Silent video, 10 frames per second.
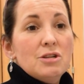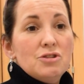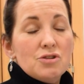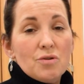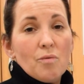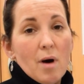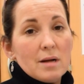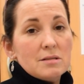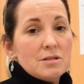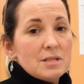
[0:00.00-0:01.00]
do you
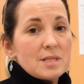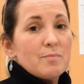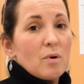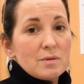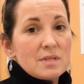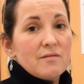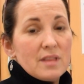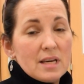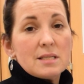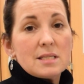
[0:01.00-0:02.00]
want to dispose of
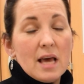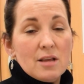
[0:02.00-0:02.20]
this?